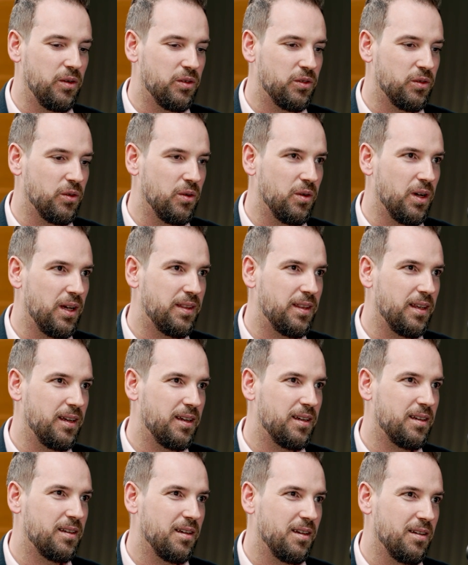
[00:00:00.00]
So I
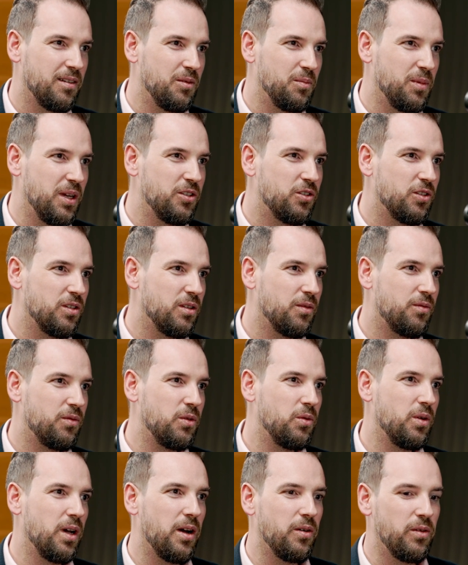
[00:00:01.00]
think you mentioned a
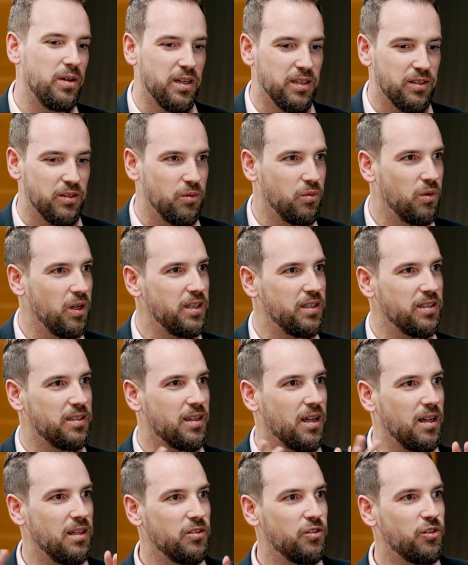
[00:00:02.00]
few areas. So one is
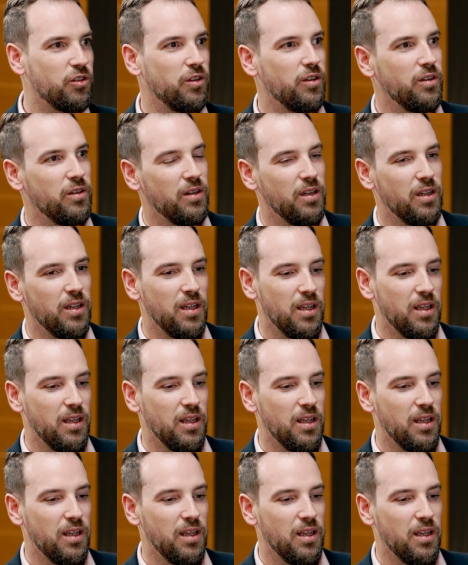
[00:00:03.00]
culture,